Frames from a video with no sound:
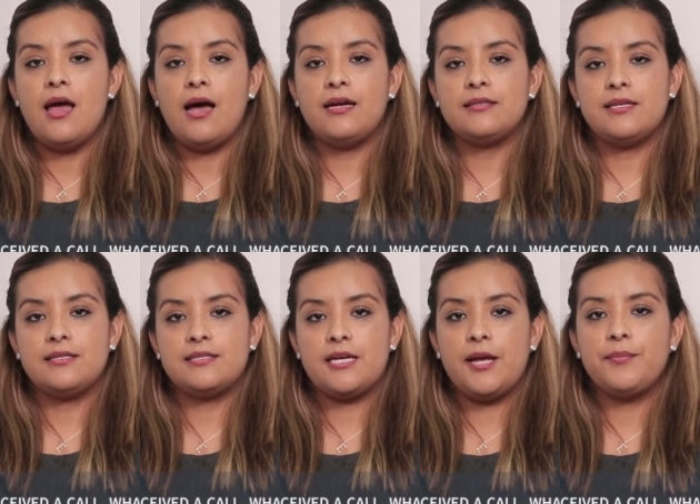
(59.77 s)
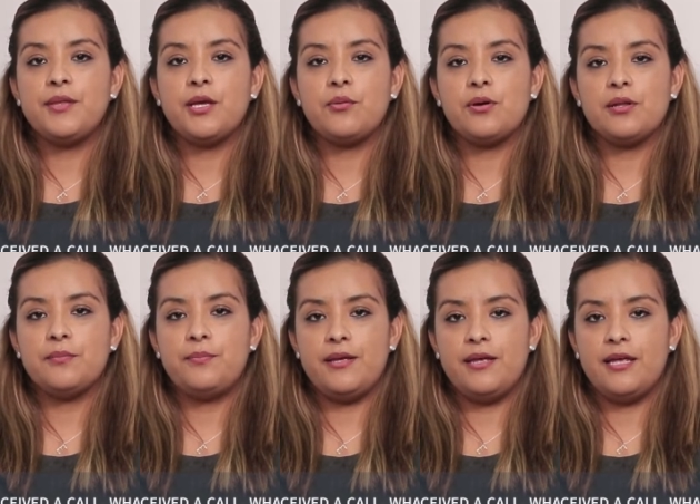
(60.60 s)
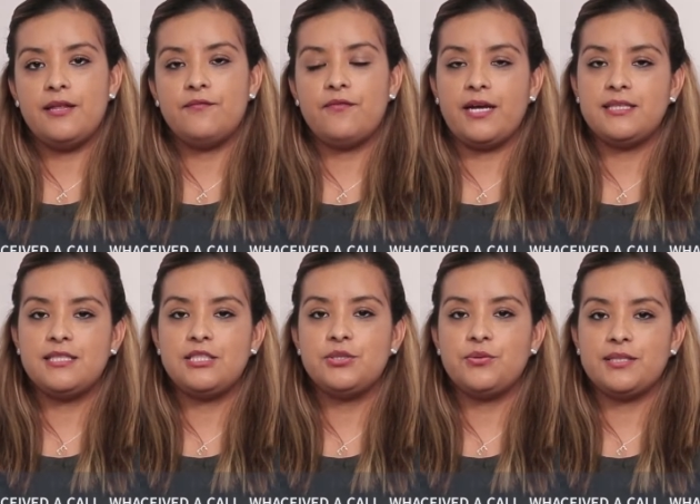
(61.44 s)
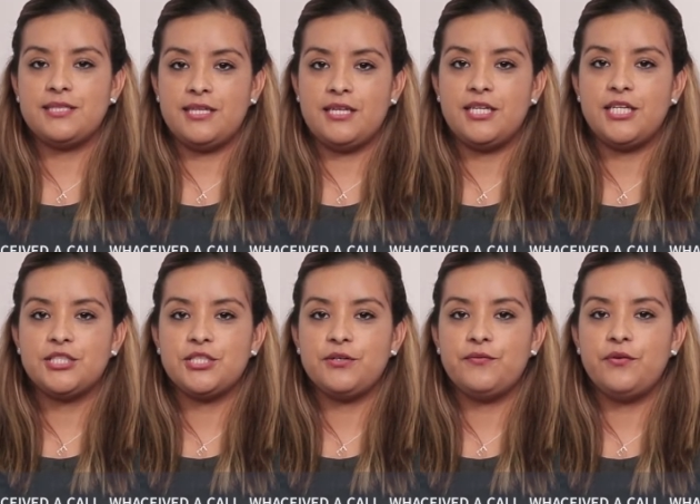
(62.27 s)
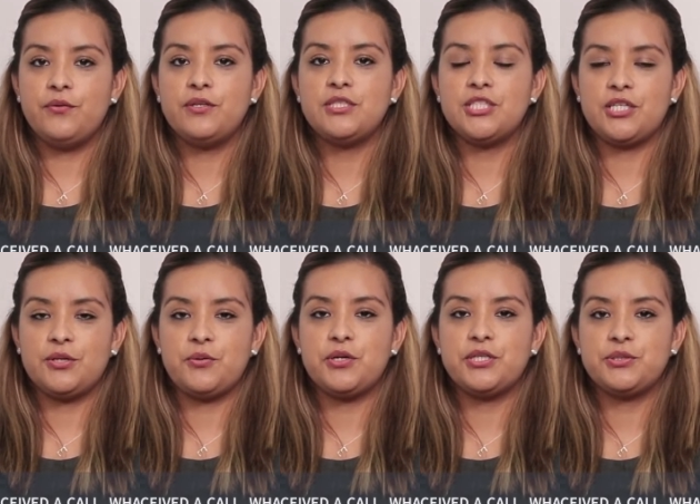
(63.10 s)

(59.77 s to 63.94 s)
At that time, they will be invited to attend an interview in January